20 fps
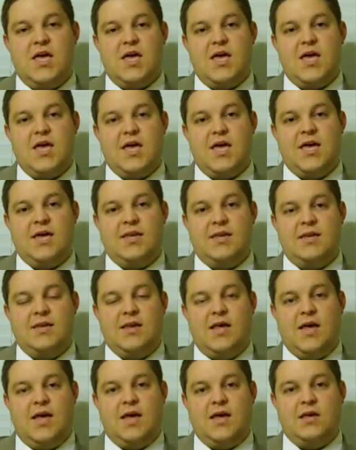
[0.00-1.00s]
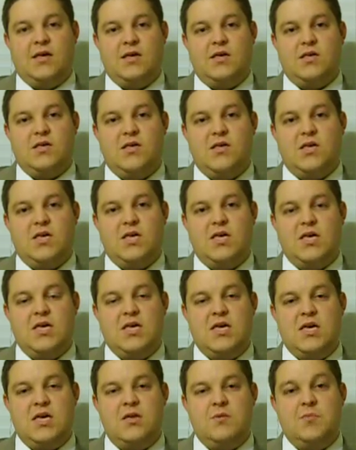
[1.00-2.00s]
and
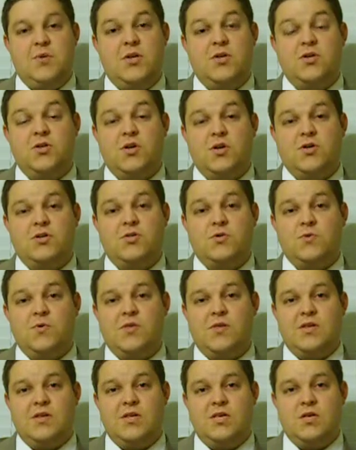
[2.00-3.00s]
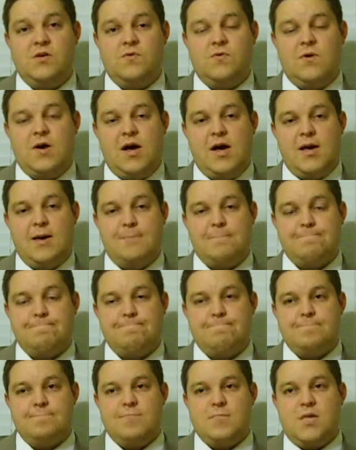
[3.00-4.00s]
he had been charged with a
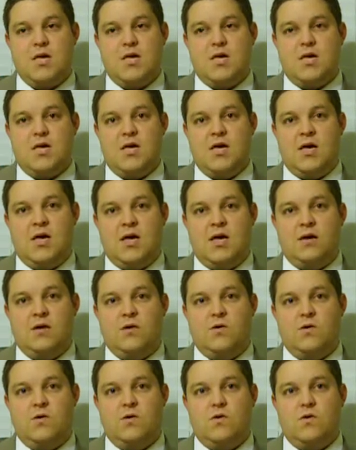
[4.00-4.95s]
DUI.